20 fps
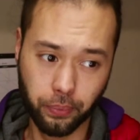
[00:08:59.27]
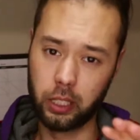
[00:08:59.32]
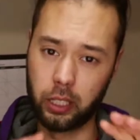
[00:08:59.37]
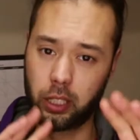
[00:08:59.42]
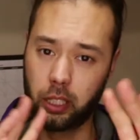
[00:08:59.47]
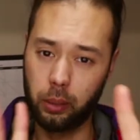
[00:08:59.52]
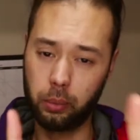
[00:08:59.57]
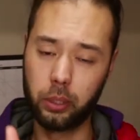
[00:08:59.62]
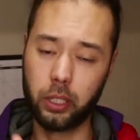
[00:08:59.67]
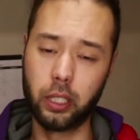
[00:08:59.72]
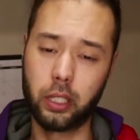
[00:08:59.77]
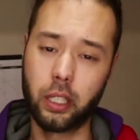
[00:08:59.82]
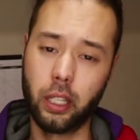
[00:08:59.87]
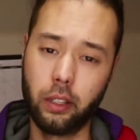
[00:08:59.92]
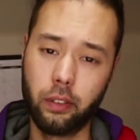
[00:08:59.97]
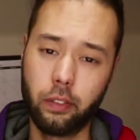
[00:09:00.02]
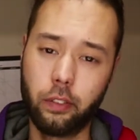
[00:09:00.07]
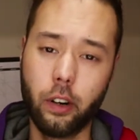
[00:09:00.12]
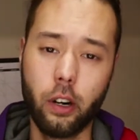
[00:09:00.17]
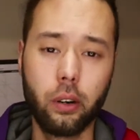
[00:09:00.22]
the subject
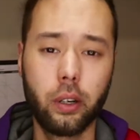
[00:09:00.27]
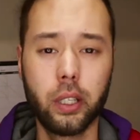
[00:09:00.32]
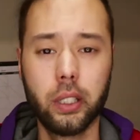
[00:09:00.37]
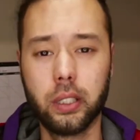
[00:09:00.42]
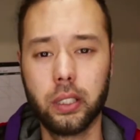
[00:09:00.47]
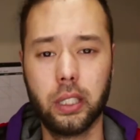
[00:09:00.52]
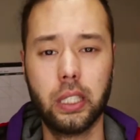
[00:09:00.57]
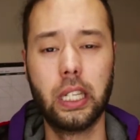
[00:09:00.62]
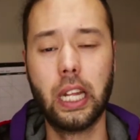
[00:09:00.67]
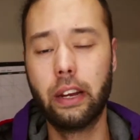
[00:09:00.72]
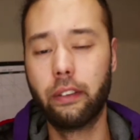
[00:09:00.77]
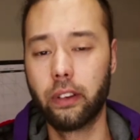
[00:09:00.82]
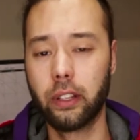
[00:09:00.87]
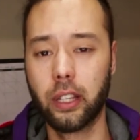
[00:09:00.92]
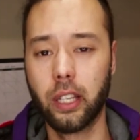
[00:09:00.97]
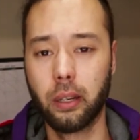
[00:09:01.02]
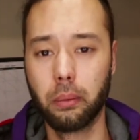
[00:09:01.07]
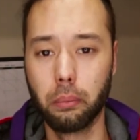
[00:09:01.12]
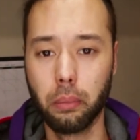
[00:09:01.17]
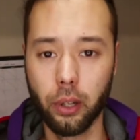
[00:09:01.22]
in focus and
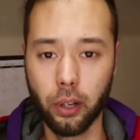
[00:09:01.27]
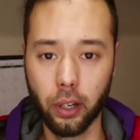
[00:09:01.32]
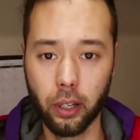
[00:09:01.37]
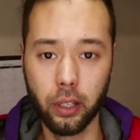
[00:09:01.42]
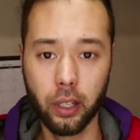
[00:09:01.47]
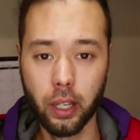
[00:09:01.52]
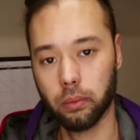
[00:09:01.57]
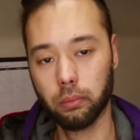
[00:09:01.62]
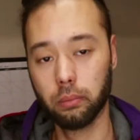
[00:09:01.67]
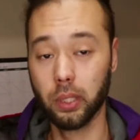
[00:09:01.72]
everything blurred.